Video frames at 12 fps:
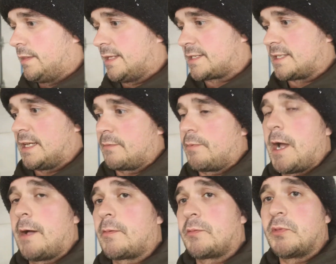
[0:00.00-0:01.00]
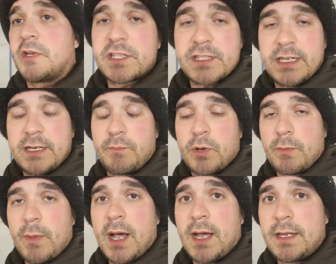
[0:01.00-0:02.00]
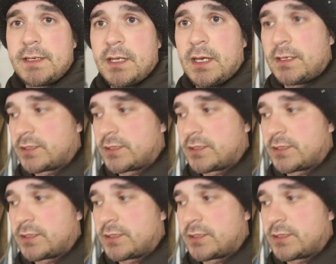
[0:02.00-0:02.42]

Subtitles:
That's not a problem. We just need to put them on.